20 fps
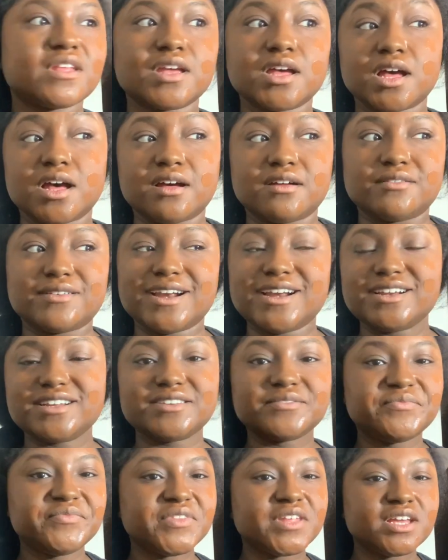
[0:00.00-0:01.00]
Alrighty,
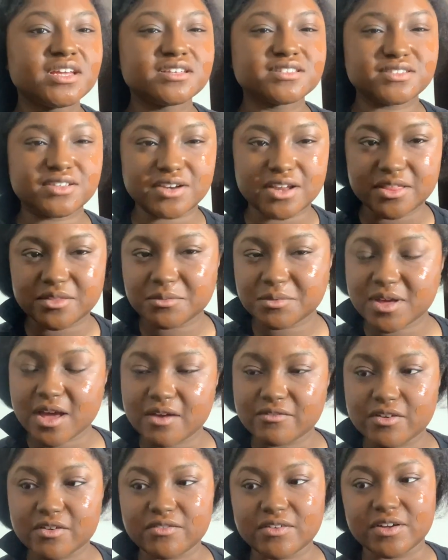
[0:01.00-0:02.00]
so now that we have
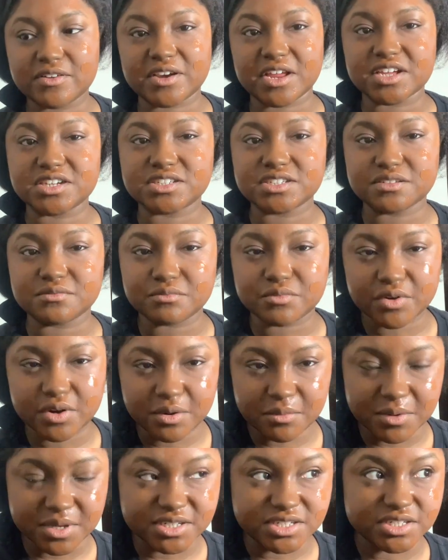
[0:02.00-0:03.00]
our foundation pretty
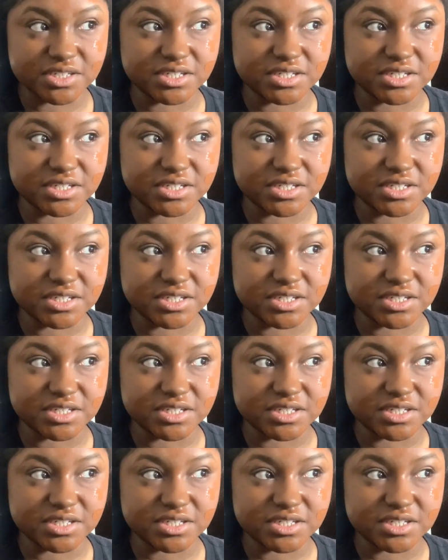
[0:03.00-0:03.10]
much